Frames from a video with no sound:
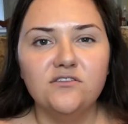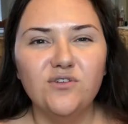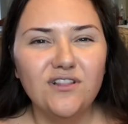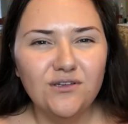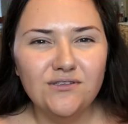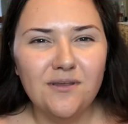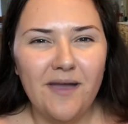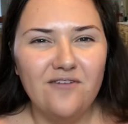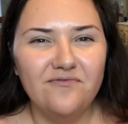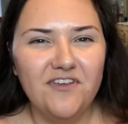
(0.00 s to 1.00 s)
So I lose
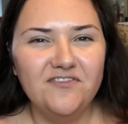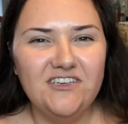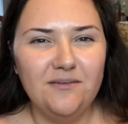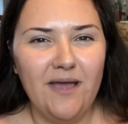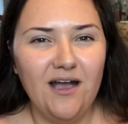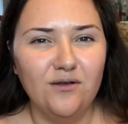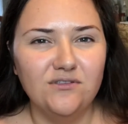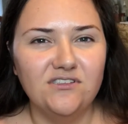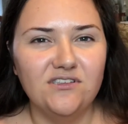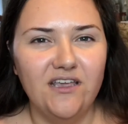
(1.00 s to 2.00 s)
about 15
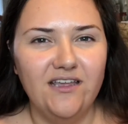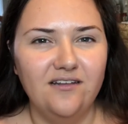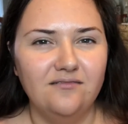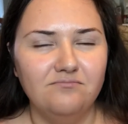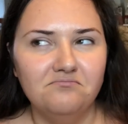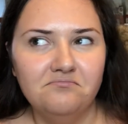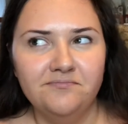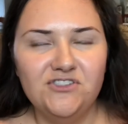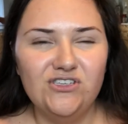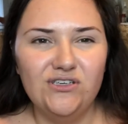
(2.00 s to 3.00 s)
pounds in
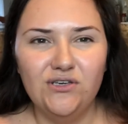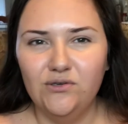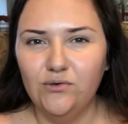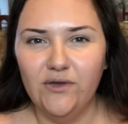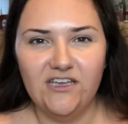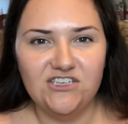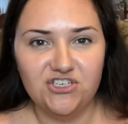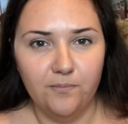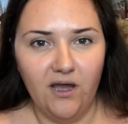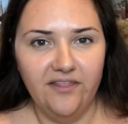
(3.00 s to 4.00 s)
2-ish
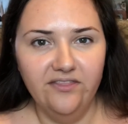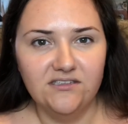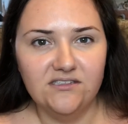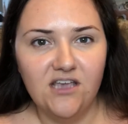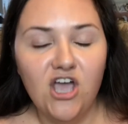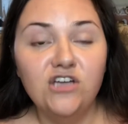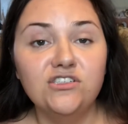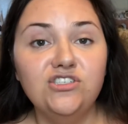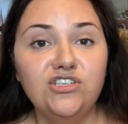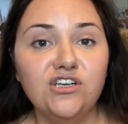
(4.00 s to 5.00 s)
months
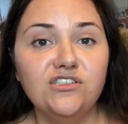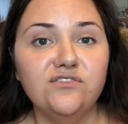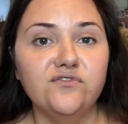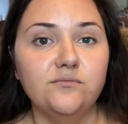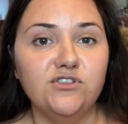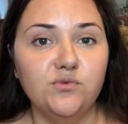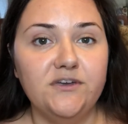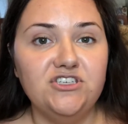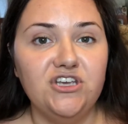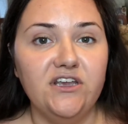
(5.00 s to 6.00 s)
just from
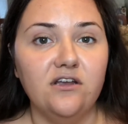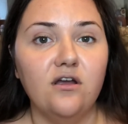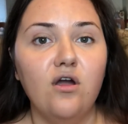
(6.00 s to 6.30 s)
switching